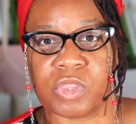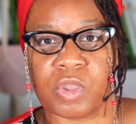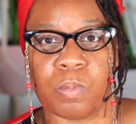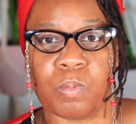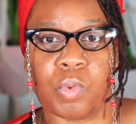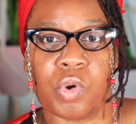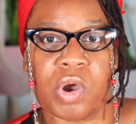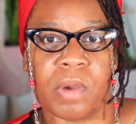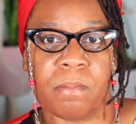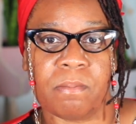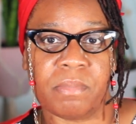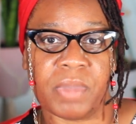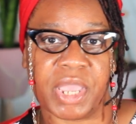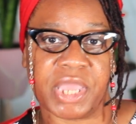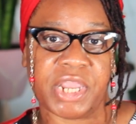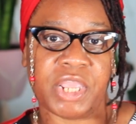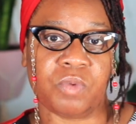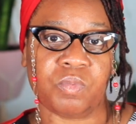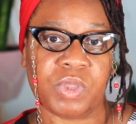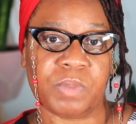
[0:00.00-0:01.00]
more
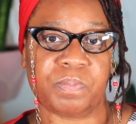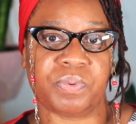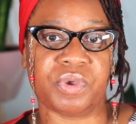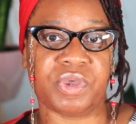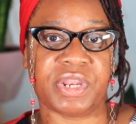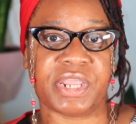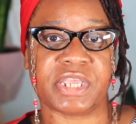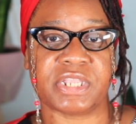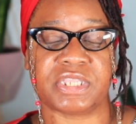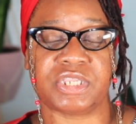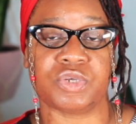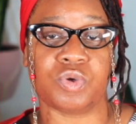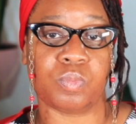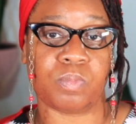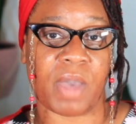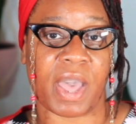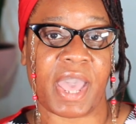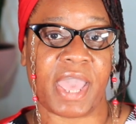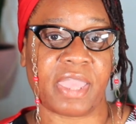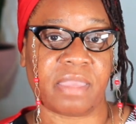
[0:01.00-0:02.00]
money we put into
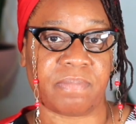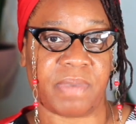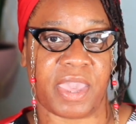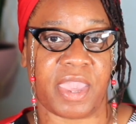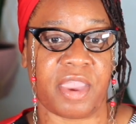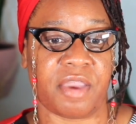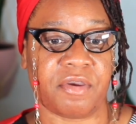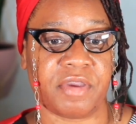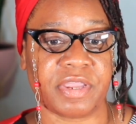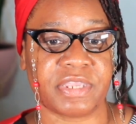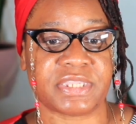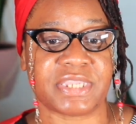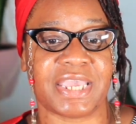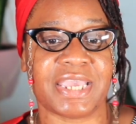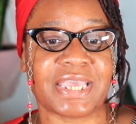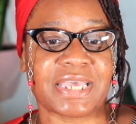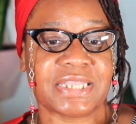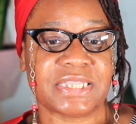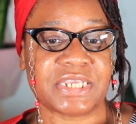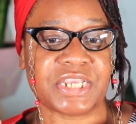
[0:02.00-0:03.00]
buying parrots,
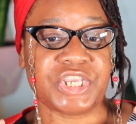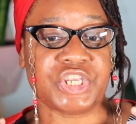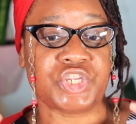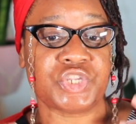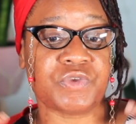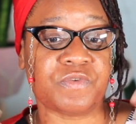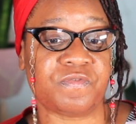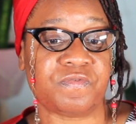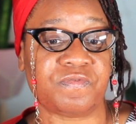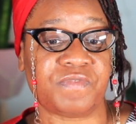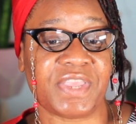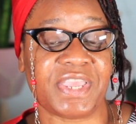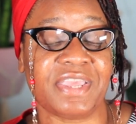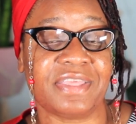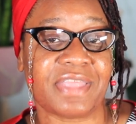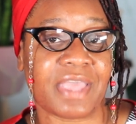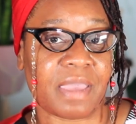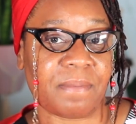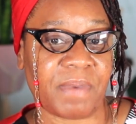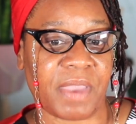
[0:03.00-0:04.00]
it continues to
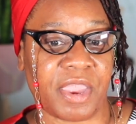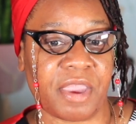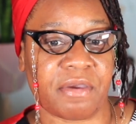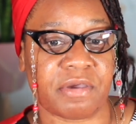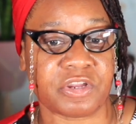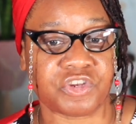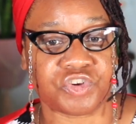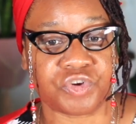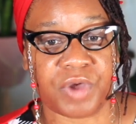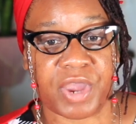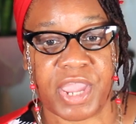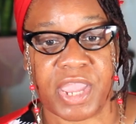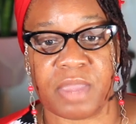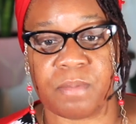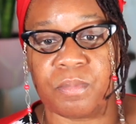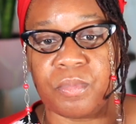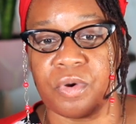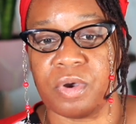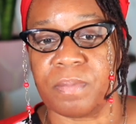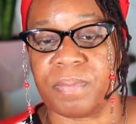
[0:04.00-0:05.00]
feed that parrot trade.
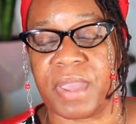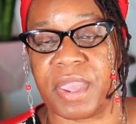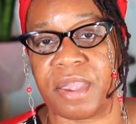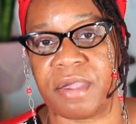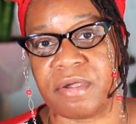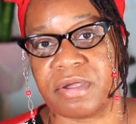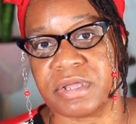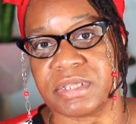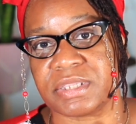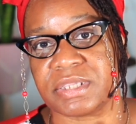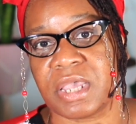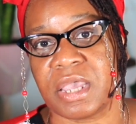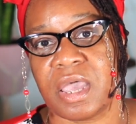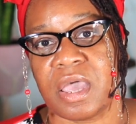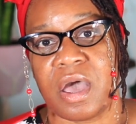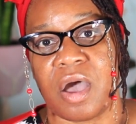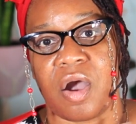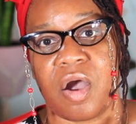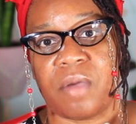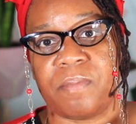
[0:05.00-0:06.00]
More parrots
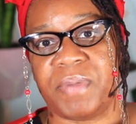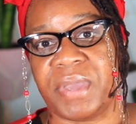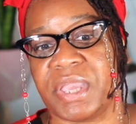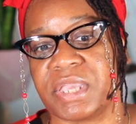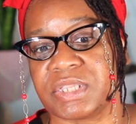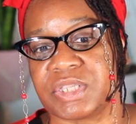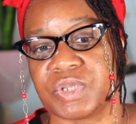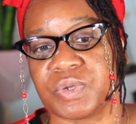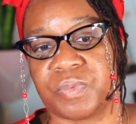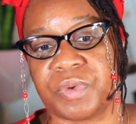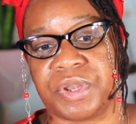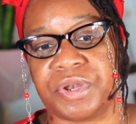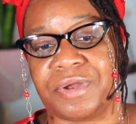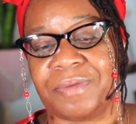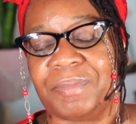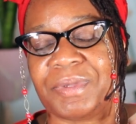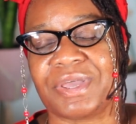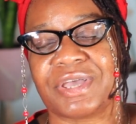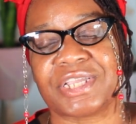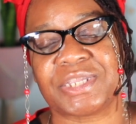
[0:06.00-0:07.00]
are being
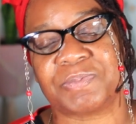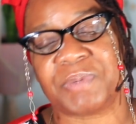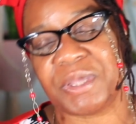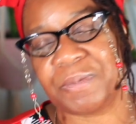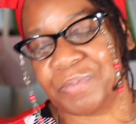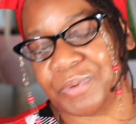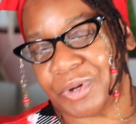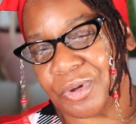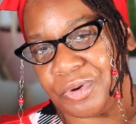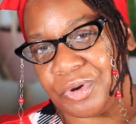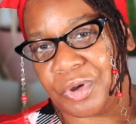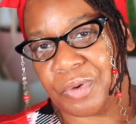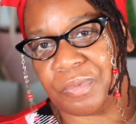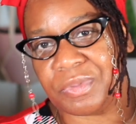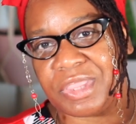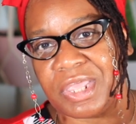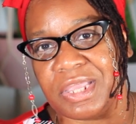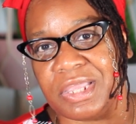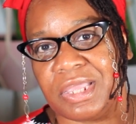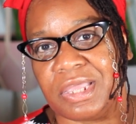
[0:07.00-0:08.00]
surrendered because people don't know
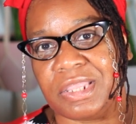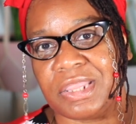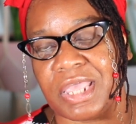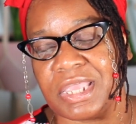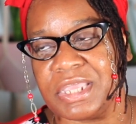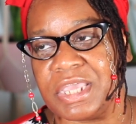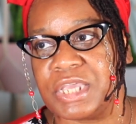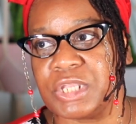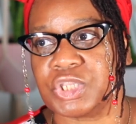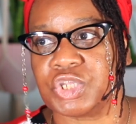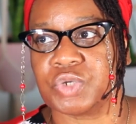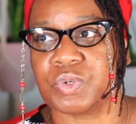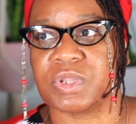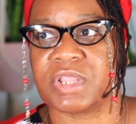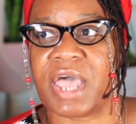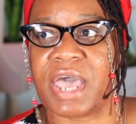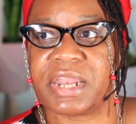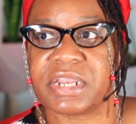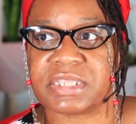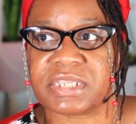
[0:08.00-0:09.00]
what they get to. A
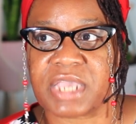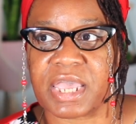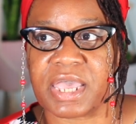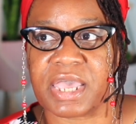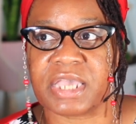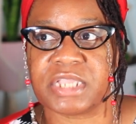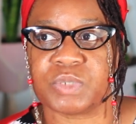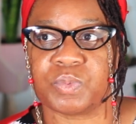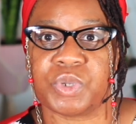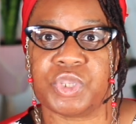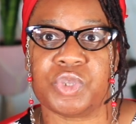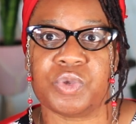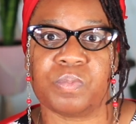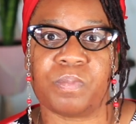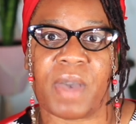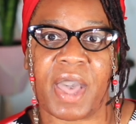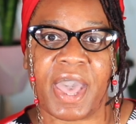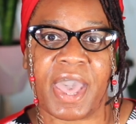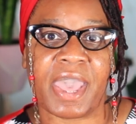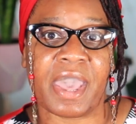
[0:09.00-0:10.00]
lot of times when you
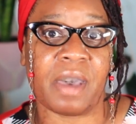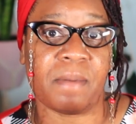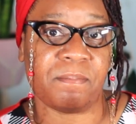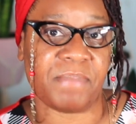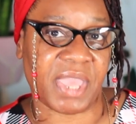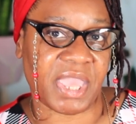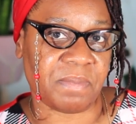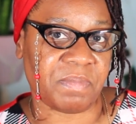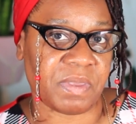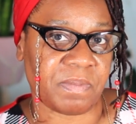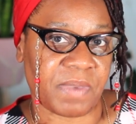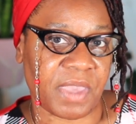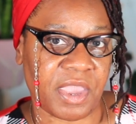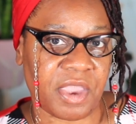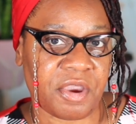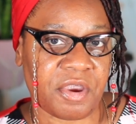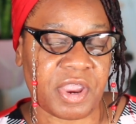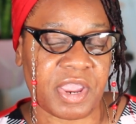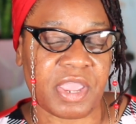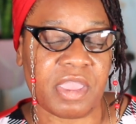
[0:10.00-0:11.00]
buy a baby
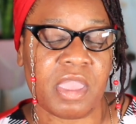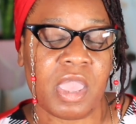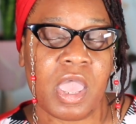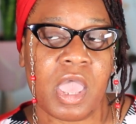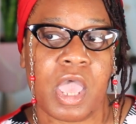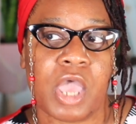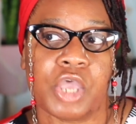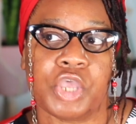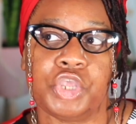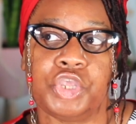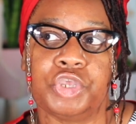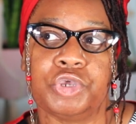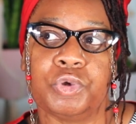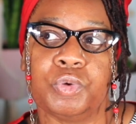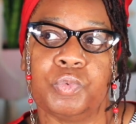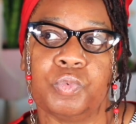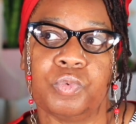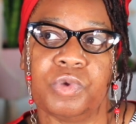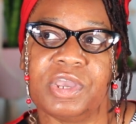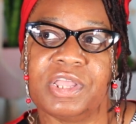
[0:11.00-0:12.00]
parrot,
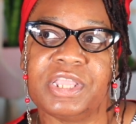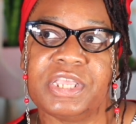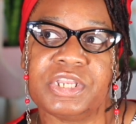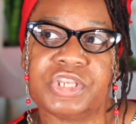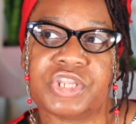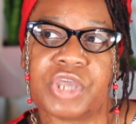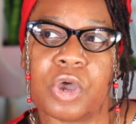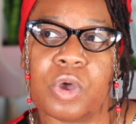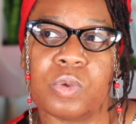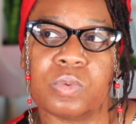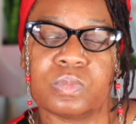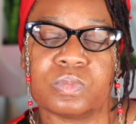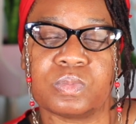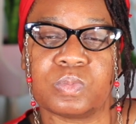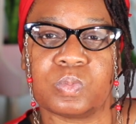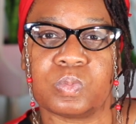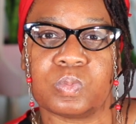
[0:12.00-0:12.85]
you really don't